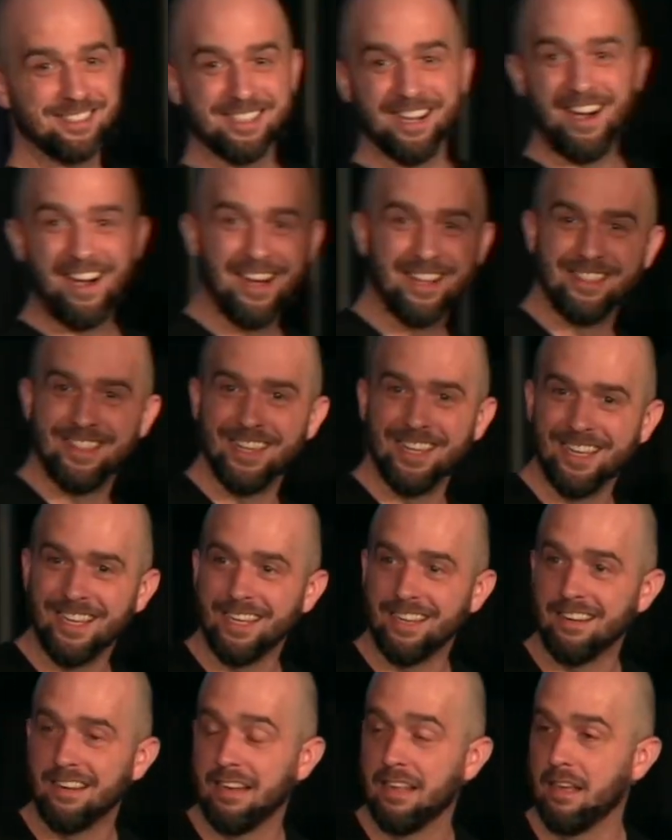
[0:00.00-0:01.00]
God
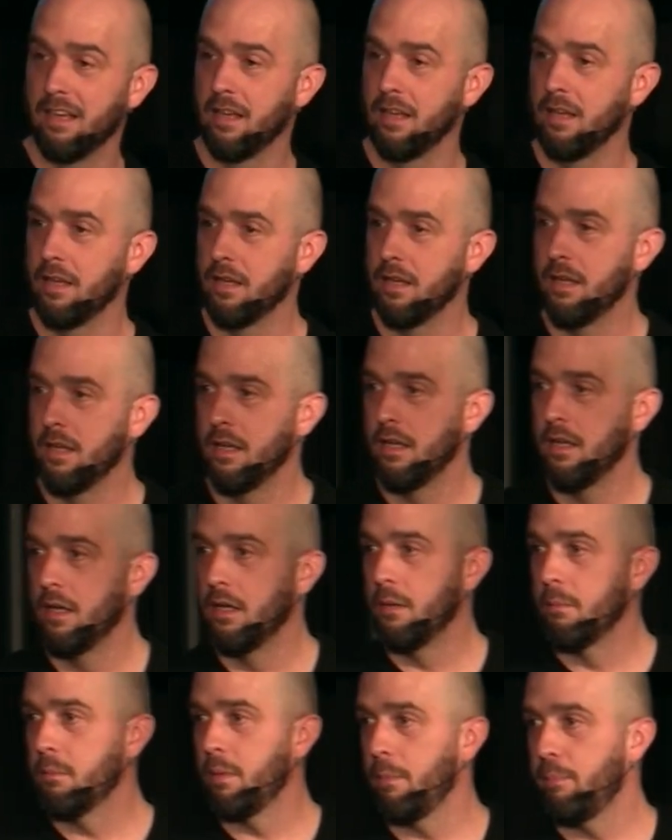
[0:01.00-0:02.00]
then.
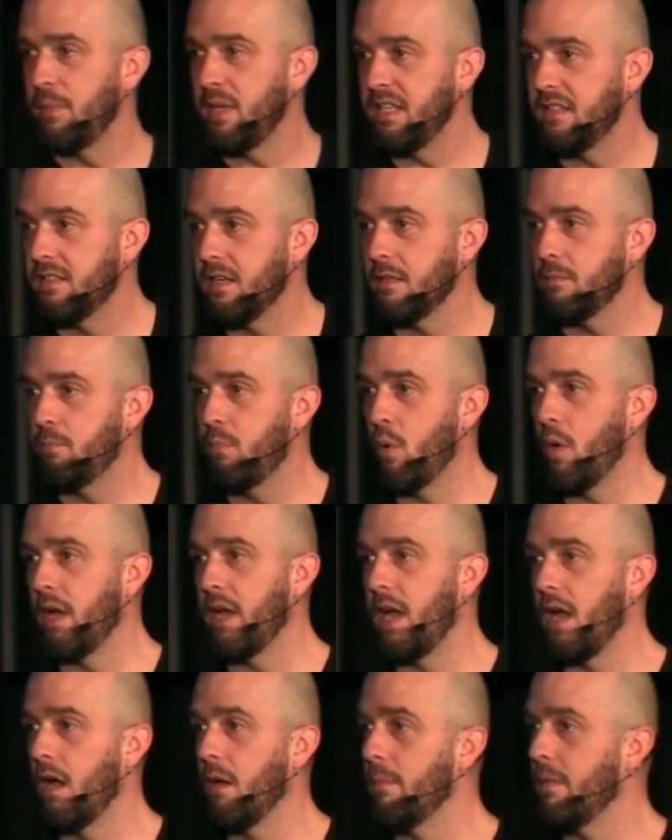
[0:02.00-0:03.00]
But Pete says, boy,
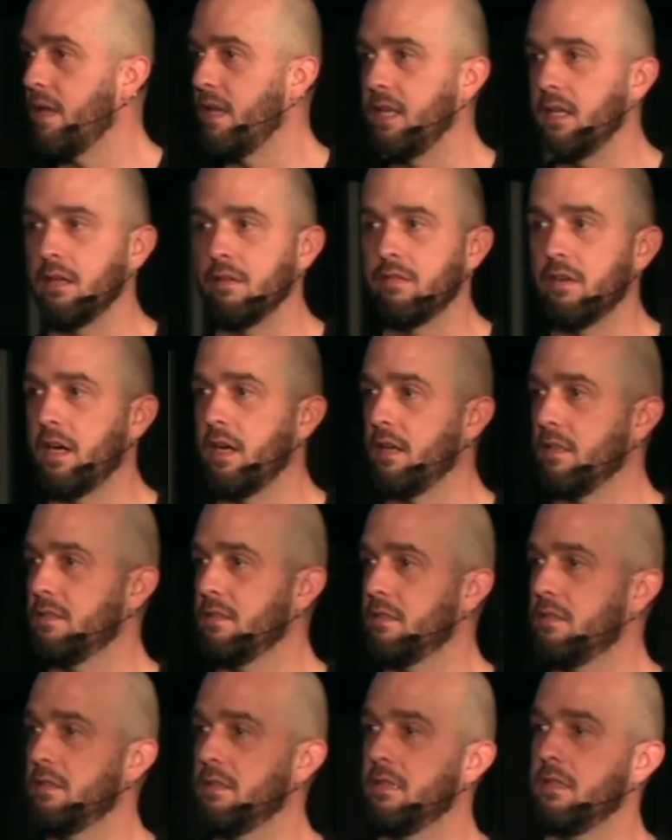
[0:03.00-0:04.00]
how many of
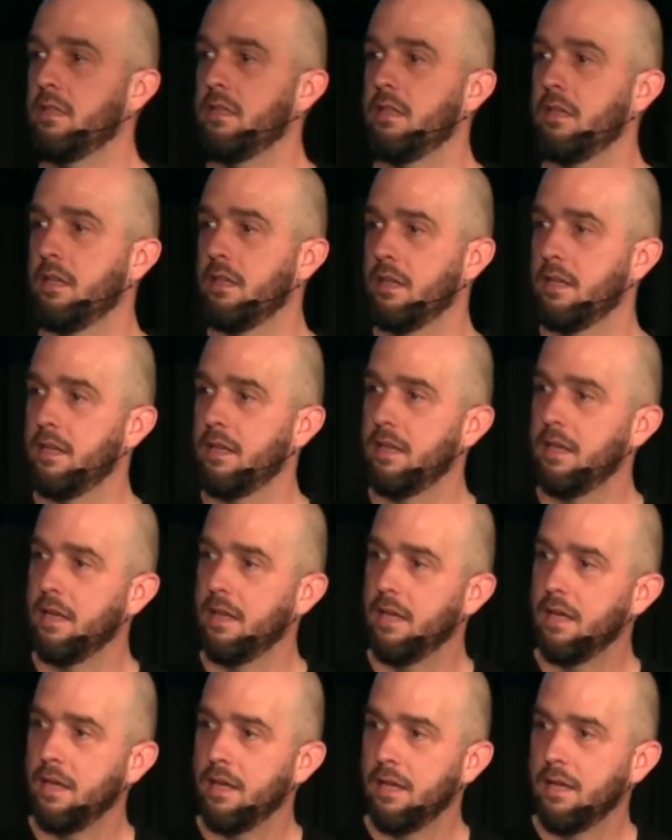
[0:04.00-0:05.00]
us,
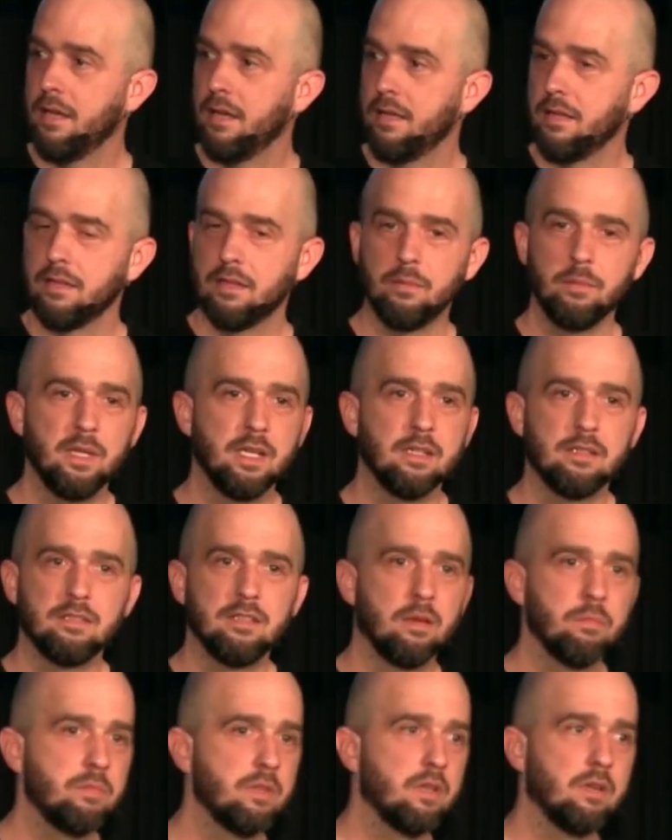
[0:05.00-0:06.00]
the minute
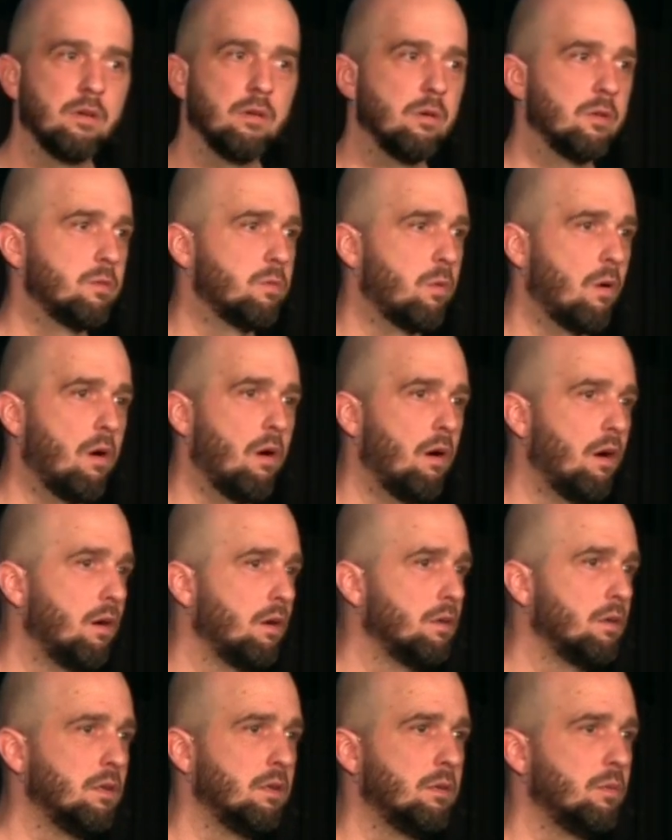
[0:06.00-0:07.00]
something goes
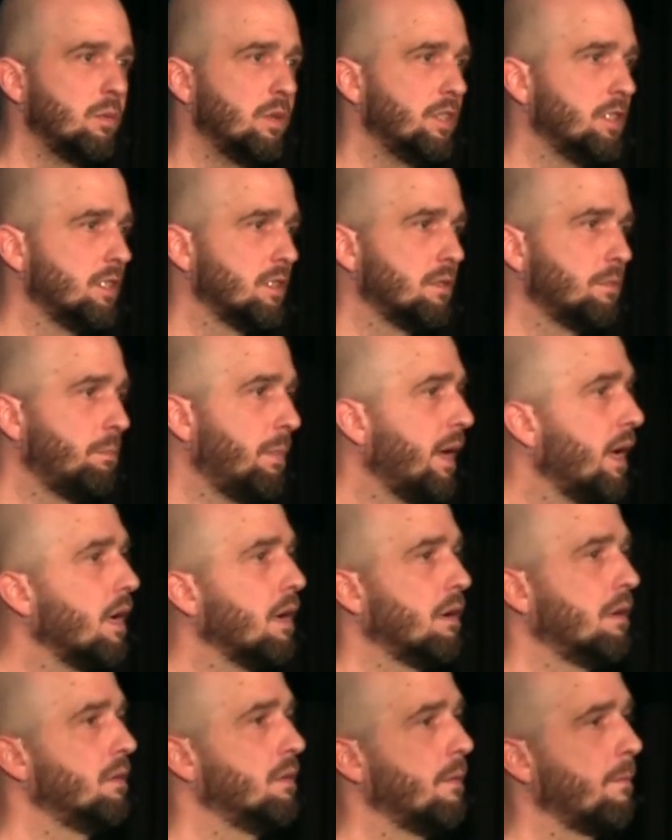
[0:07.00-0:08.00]
wrong, we just
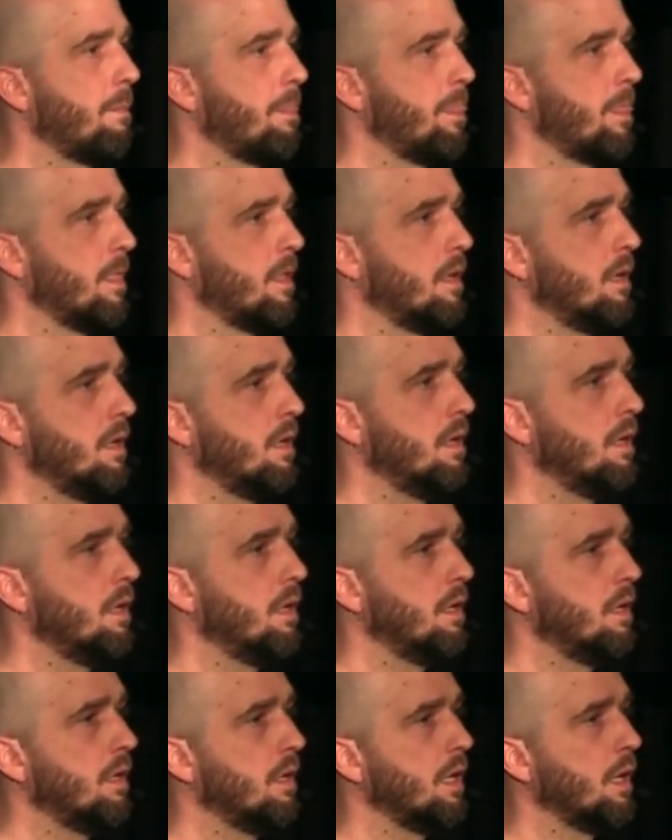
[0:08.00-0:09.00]
bail.
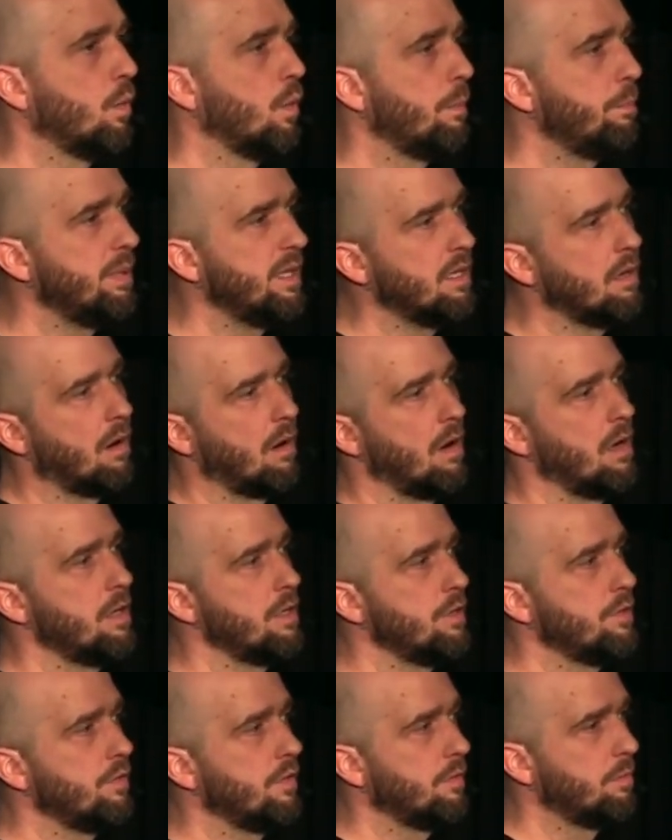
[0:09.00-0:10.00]
And what Pete
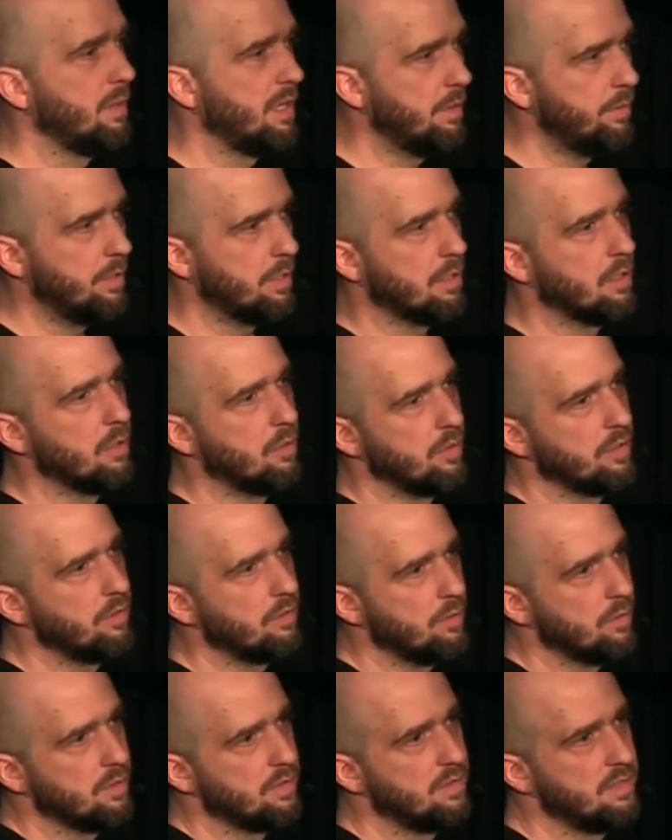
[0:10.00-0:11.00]
argues is maybe you're going
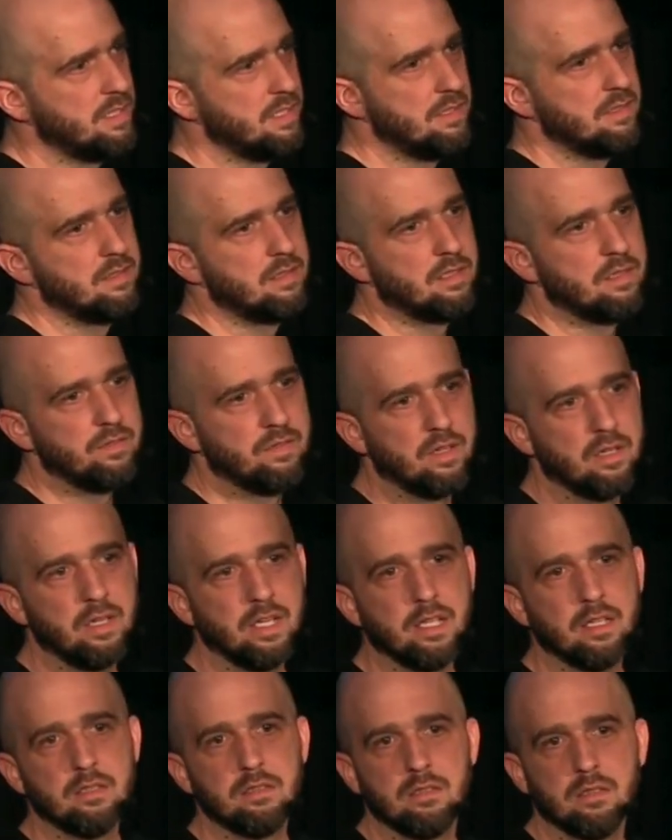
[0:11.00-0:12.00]
through a season of
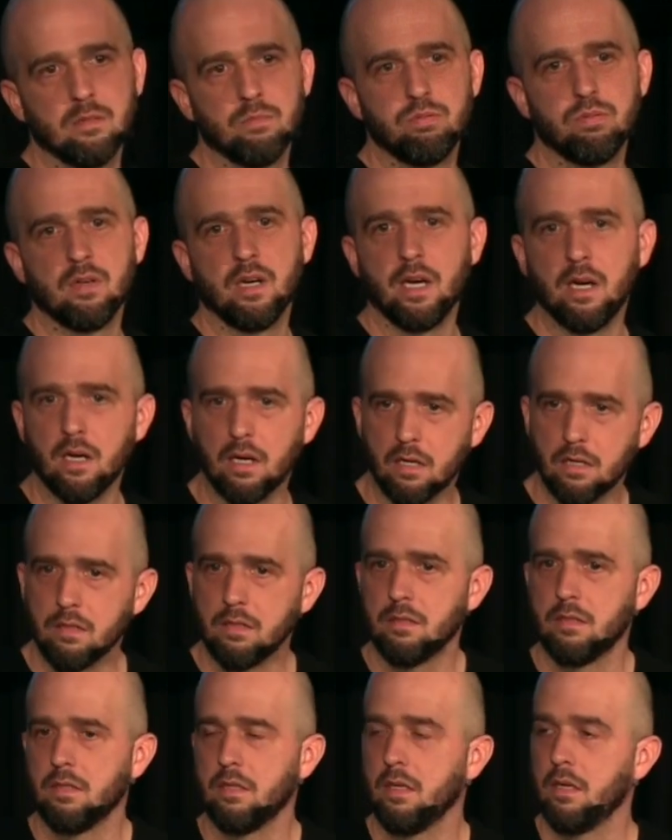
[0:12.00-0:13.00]
unanswered prayer
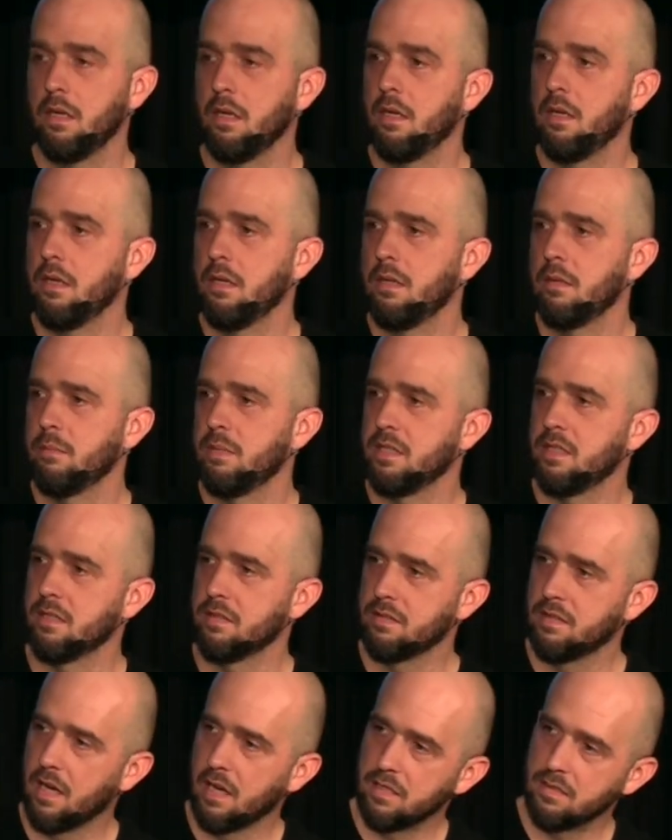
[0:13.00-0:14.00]

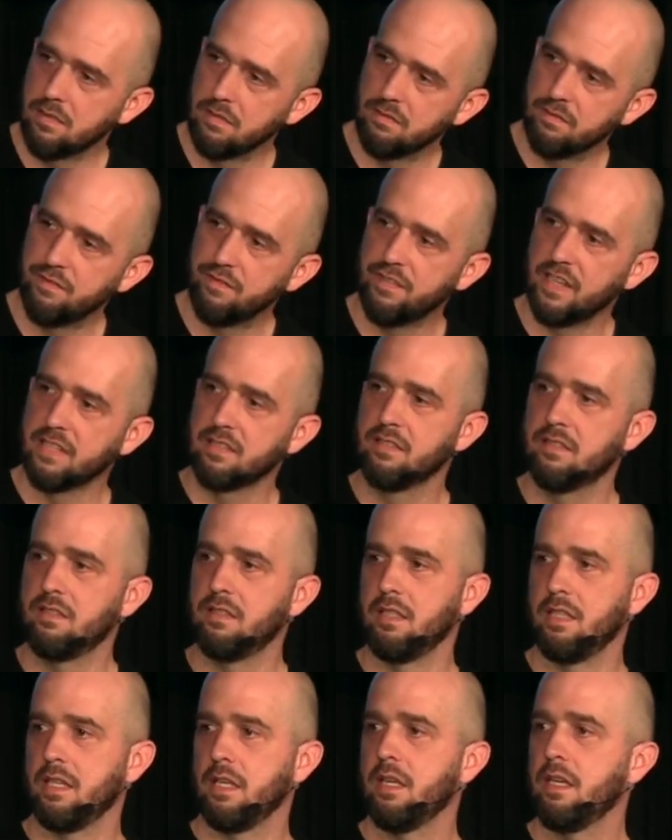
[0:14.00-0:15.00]
because God's
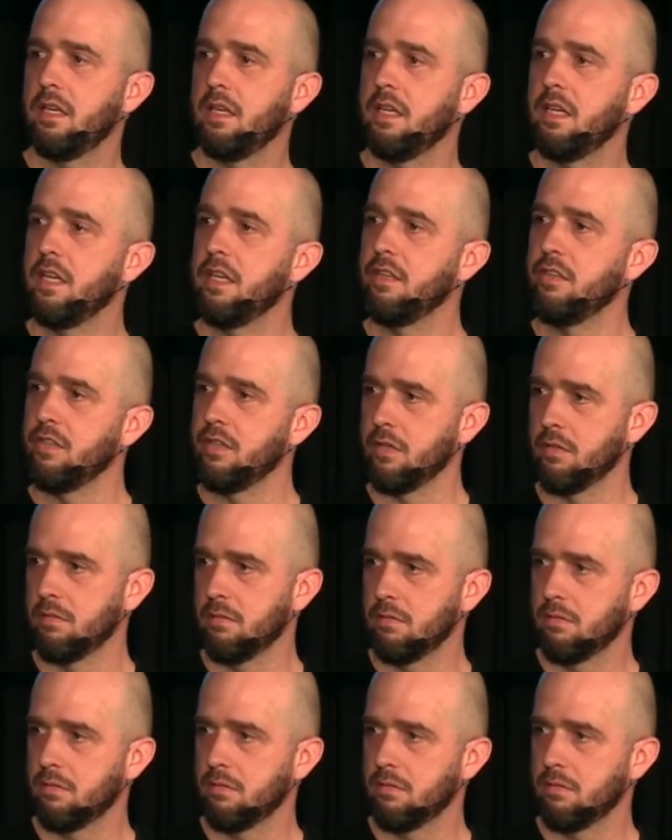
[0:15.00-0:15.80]
investing in you.